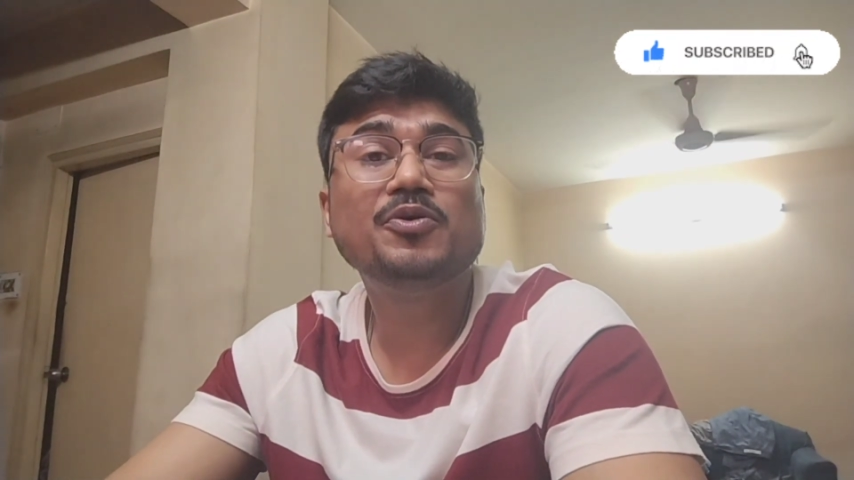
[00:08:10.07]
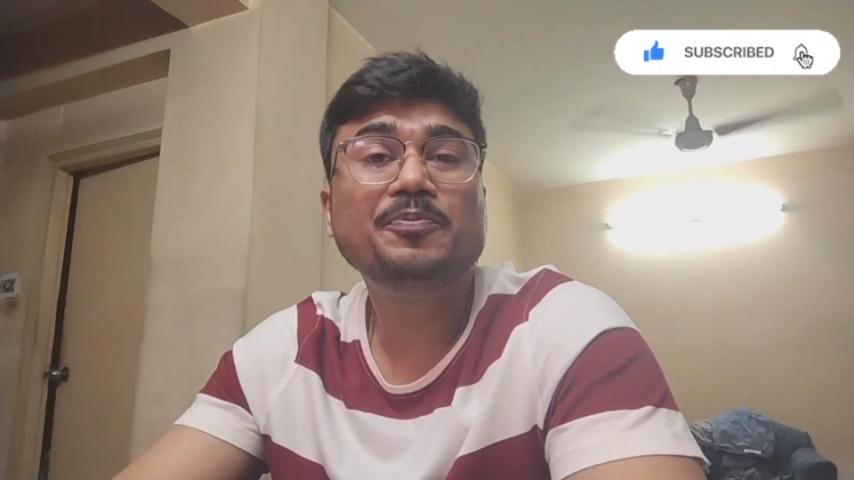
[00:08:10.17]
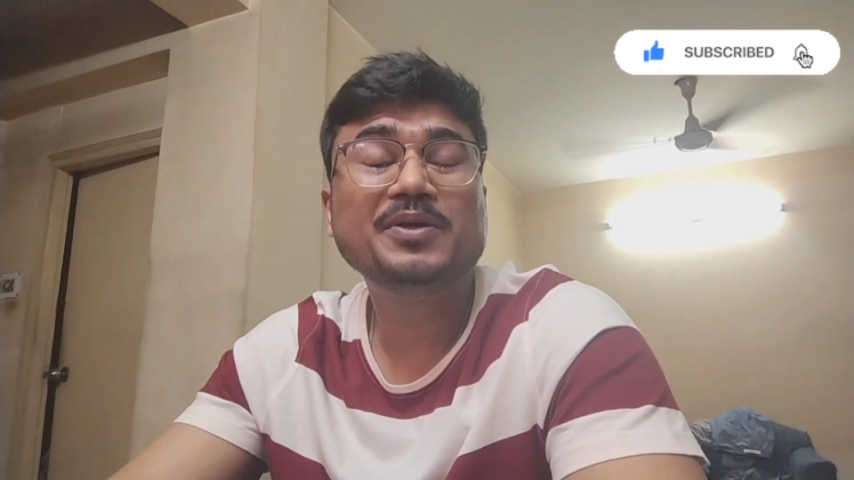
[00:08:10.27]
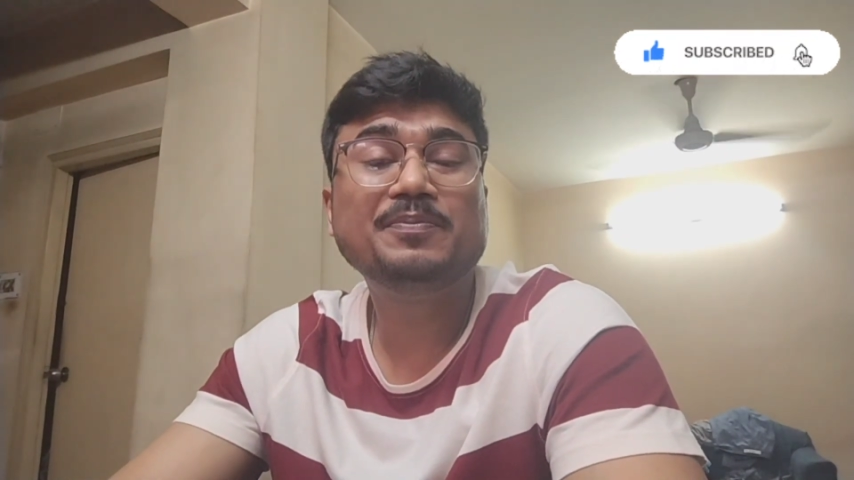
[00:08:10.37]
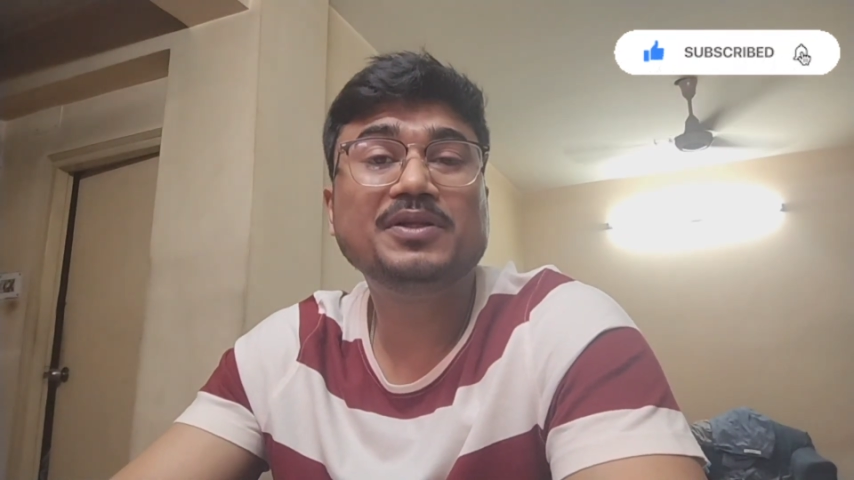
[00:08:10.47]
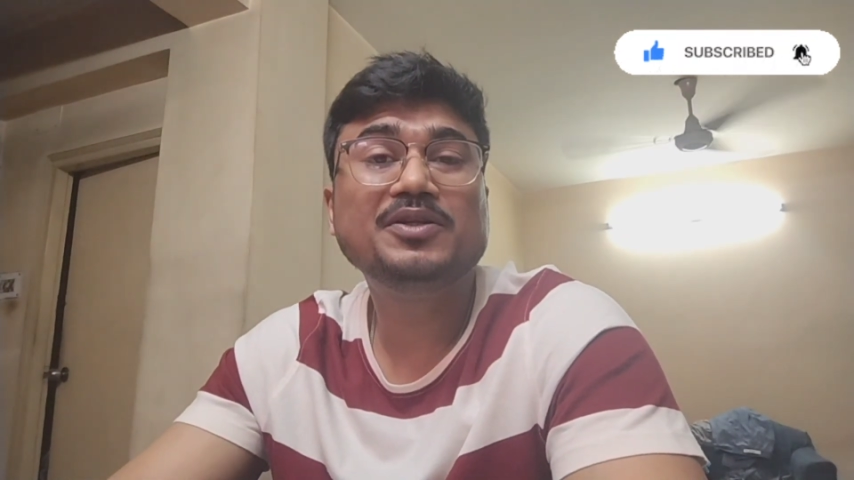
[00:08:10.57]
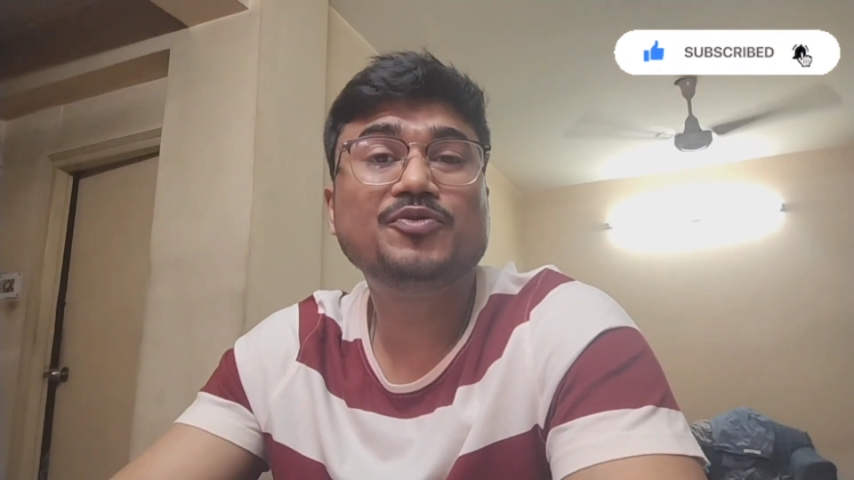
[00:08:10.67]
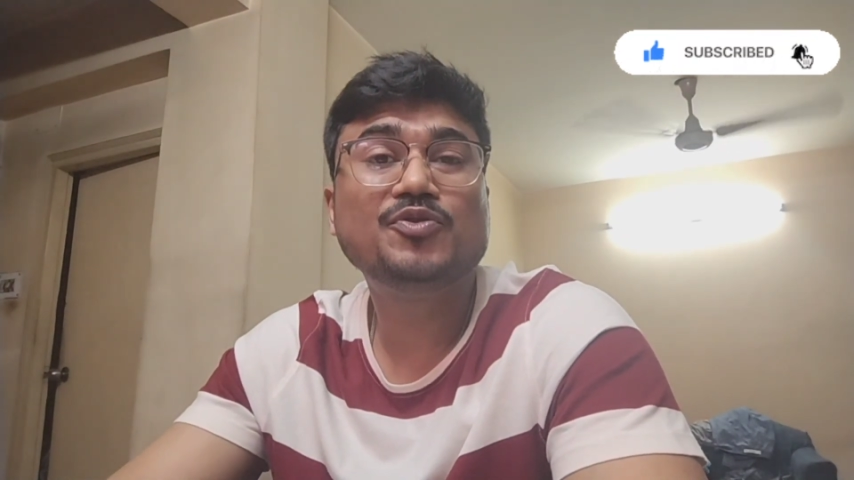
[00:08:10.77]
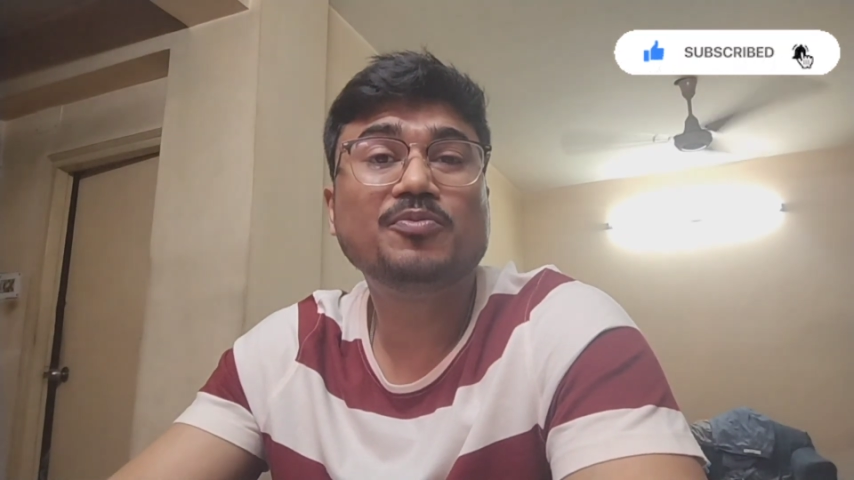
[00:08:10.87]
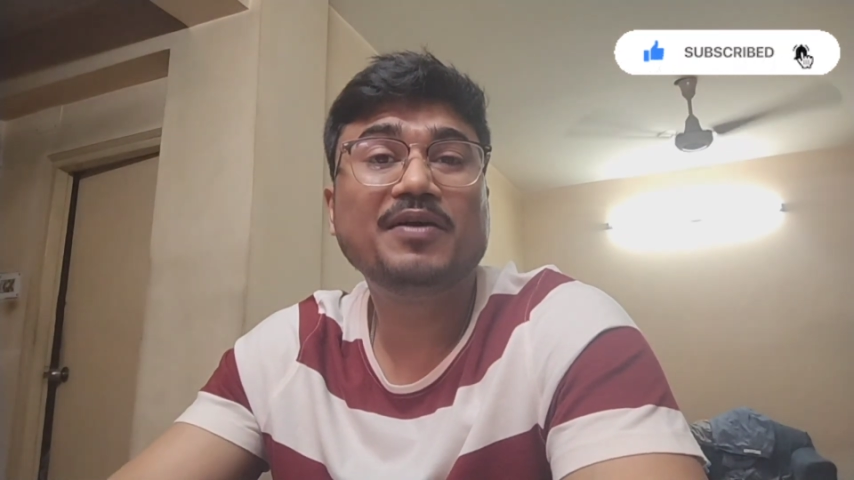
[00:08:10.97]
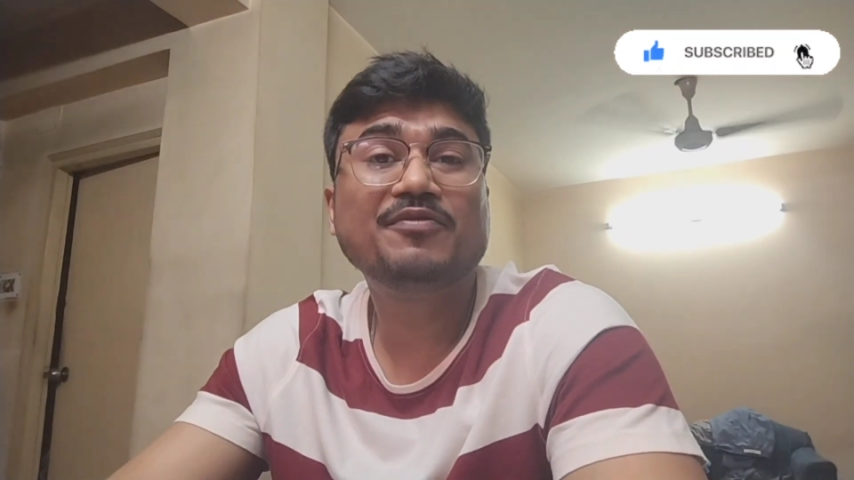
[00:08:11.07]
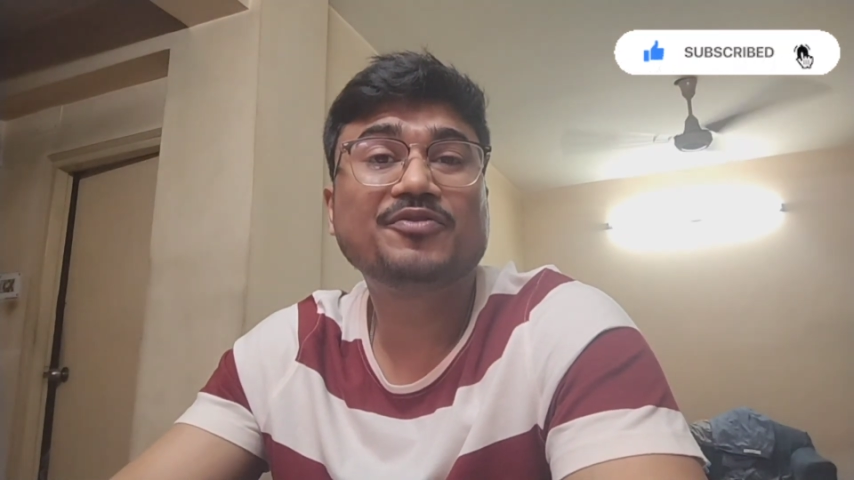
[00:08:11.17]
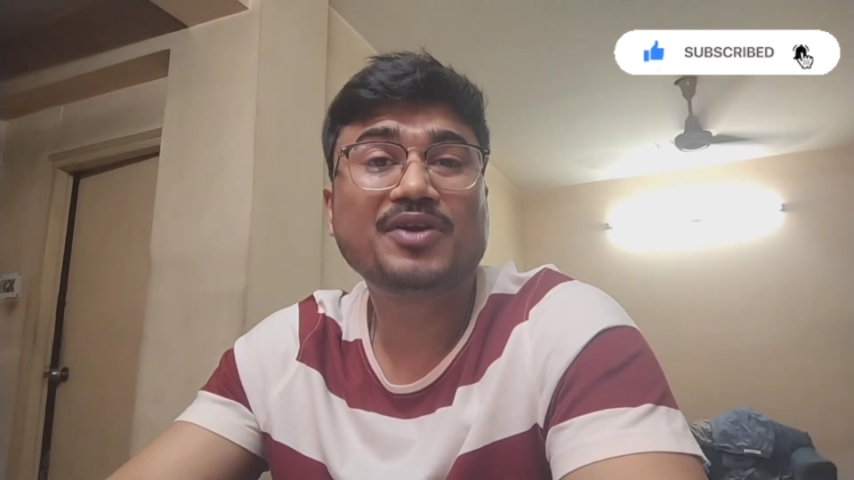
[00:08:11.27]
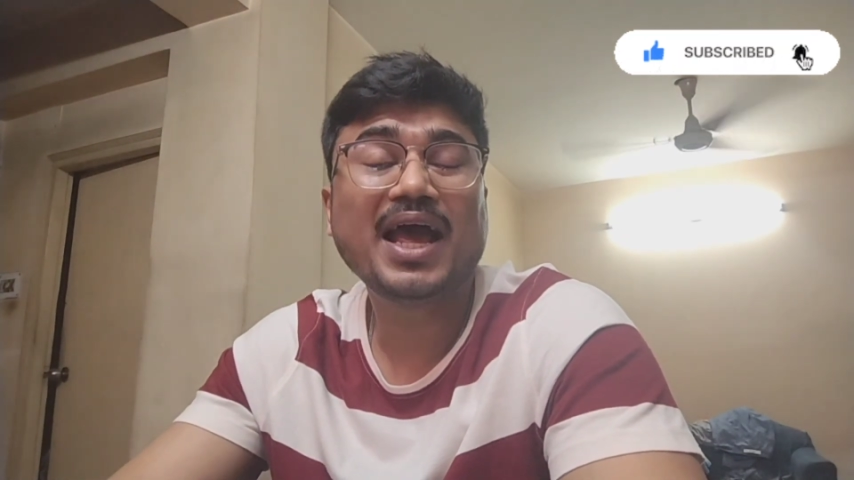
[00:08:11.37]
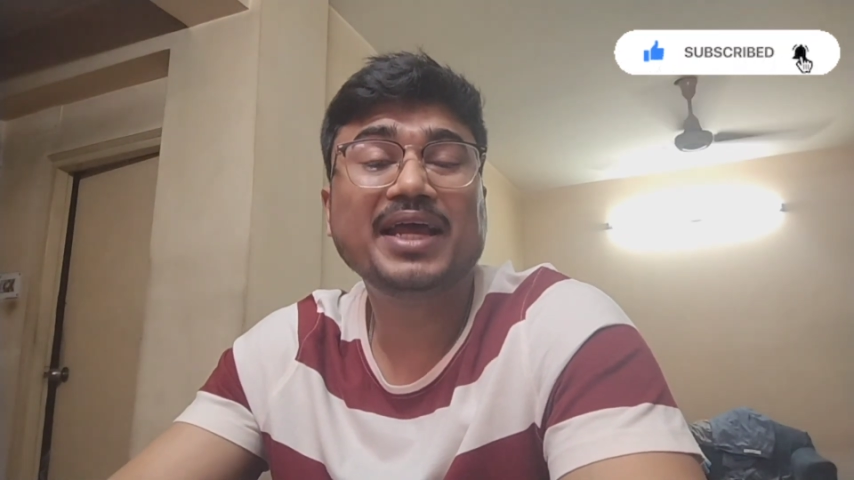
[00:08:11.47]
people in Rome have
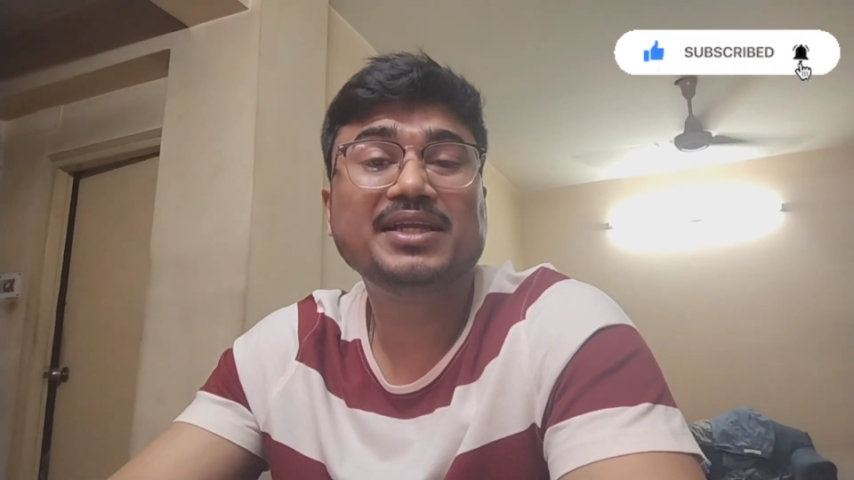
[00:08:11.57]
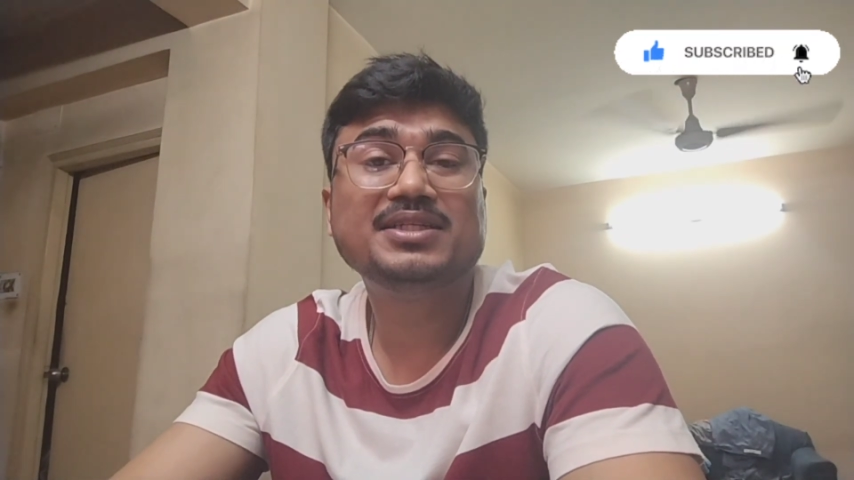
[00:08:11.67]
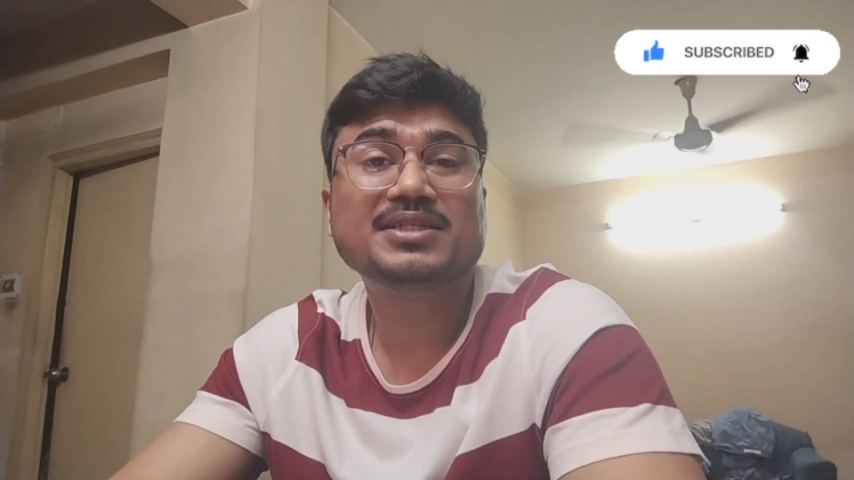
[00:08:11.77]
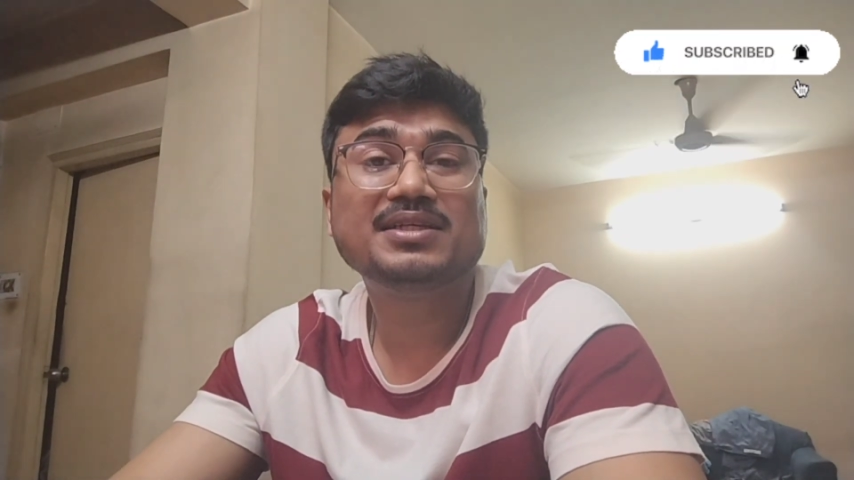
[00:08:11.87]
cried,